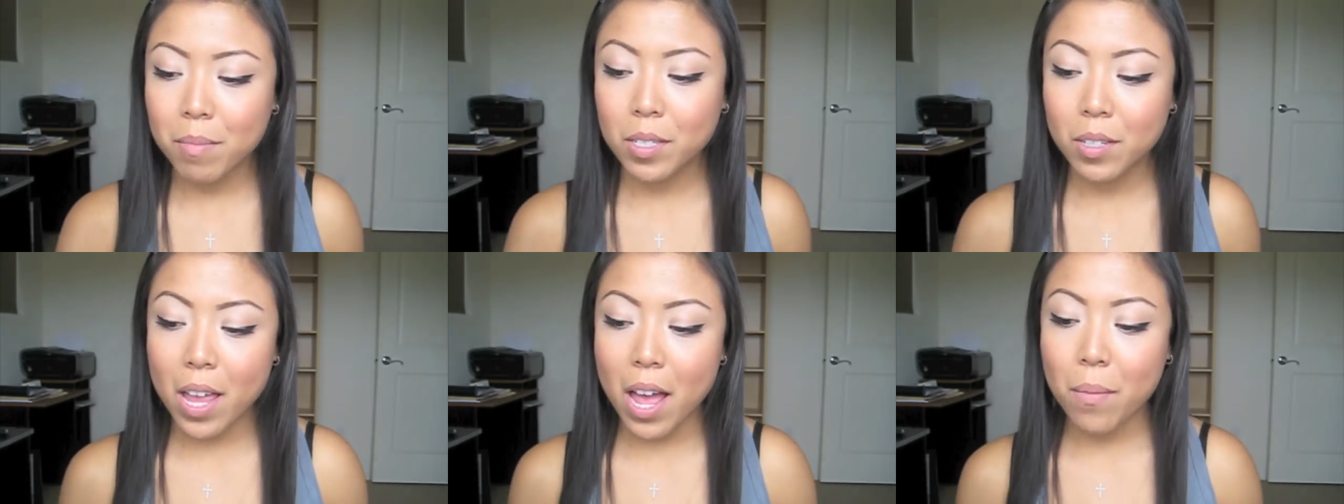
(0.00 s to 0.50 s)

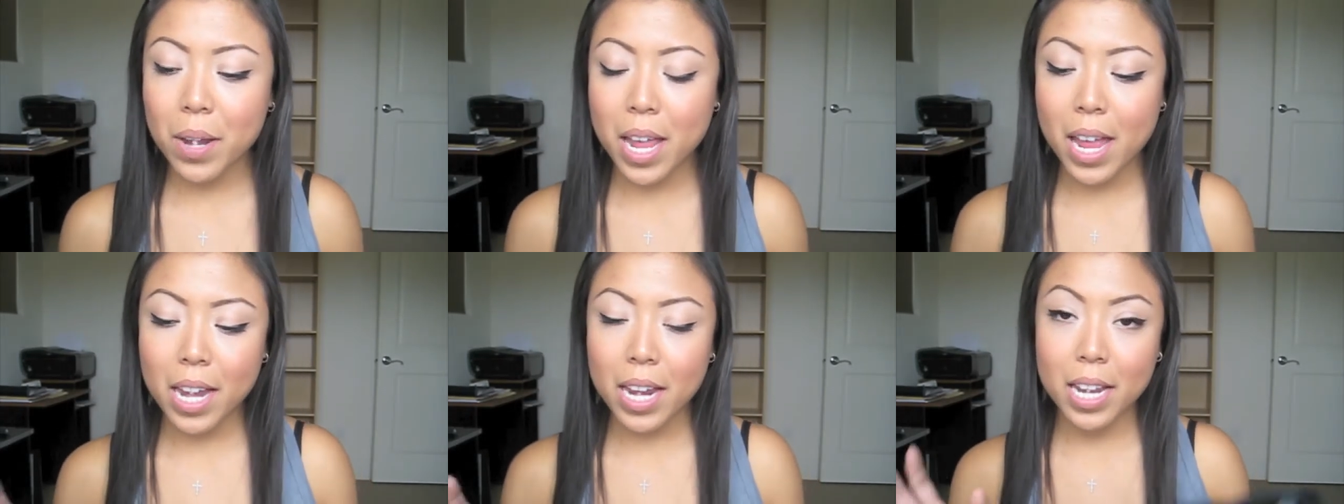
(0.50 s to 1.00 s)
So yeah, I went
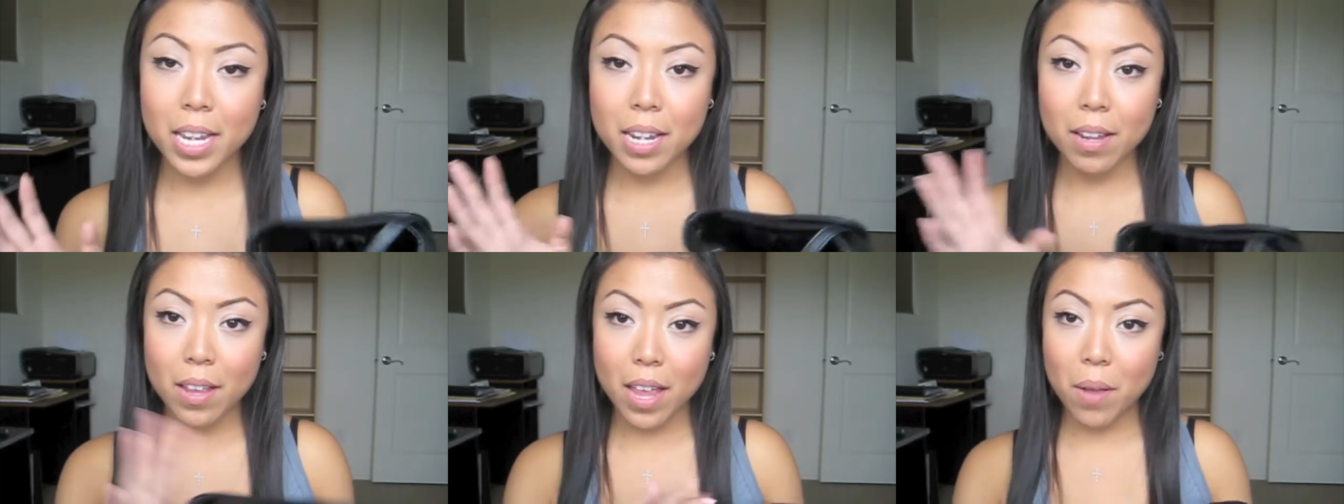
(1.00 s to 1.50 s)

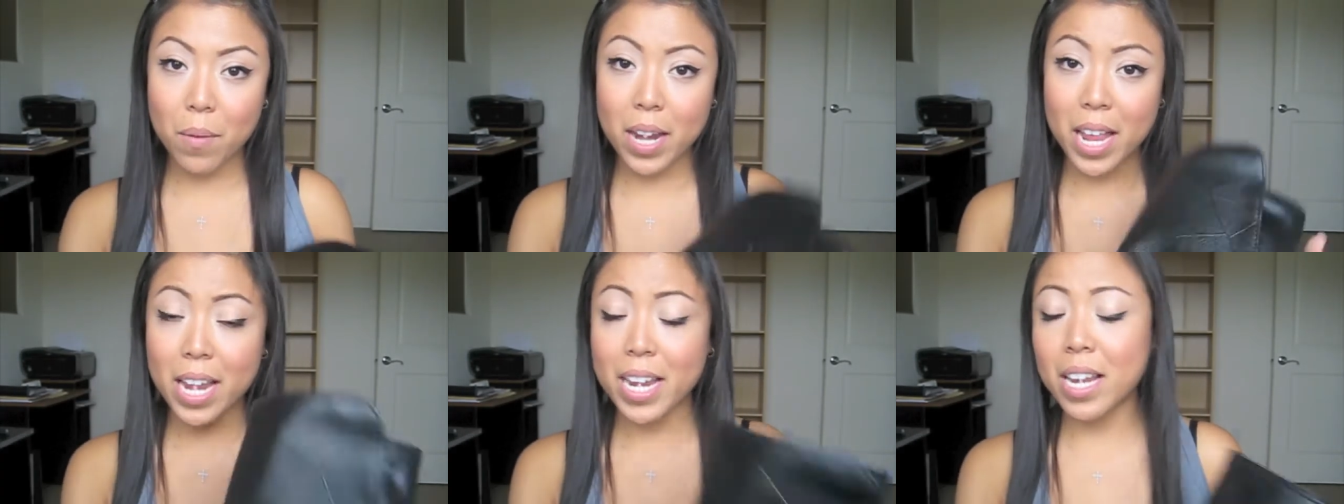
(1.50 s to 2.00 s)

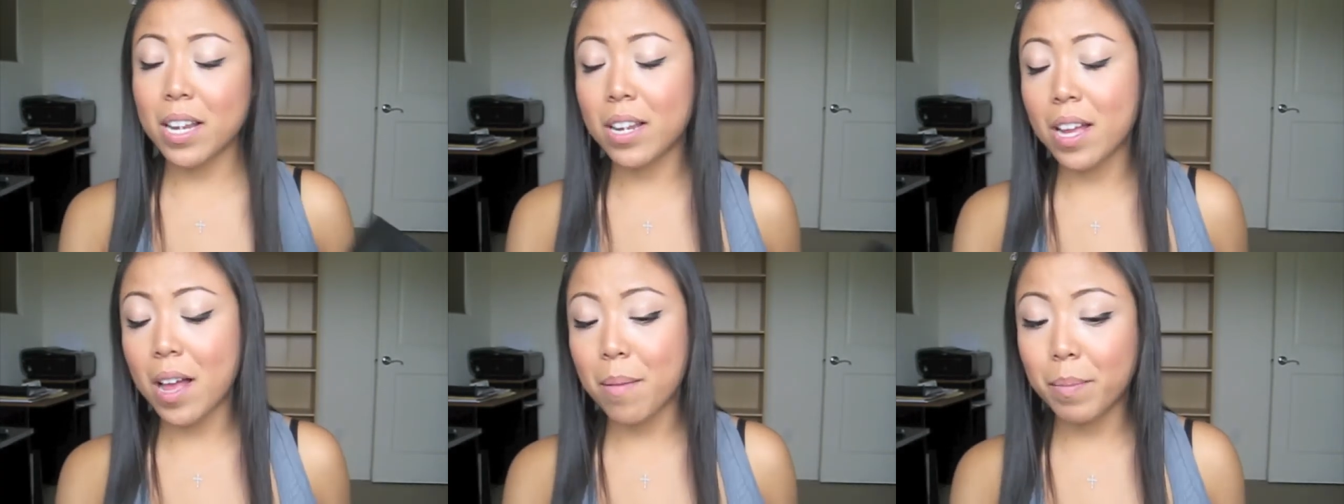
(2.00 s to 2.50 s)
ahead
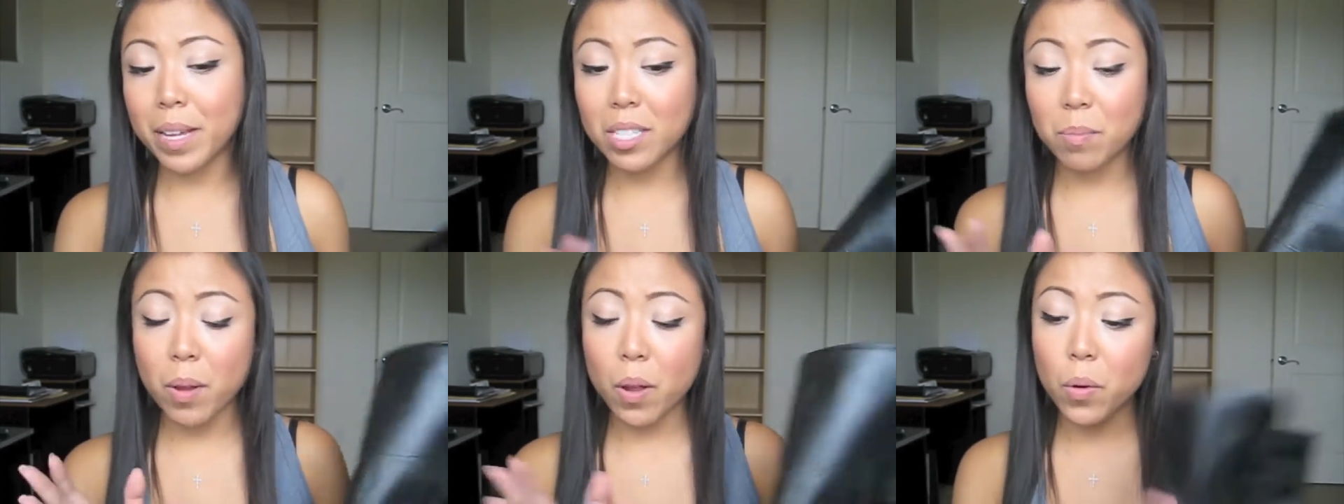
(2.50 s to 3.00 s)
and
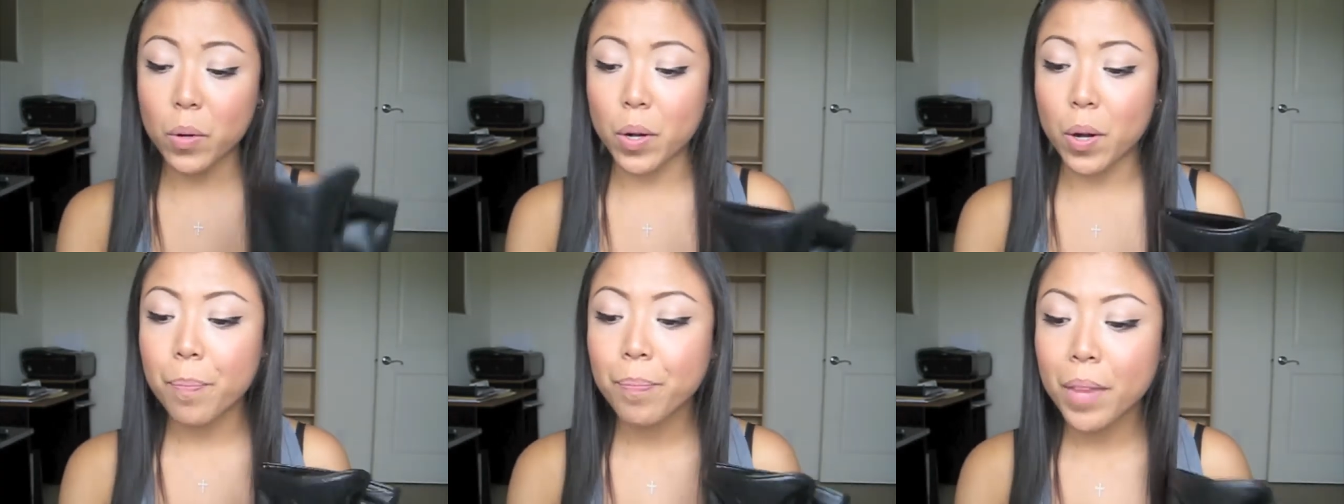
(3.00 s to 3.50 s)
placed my order,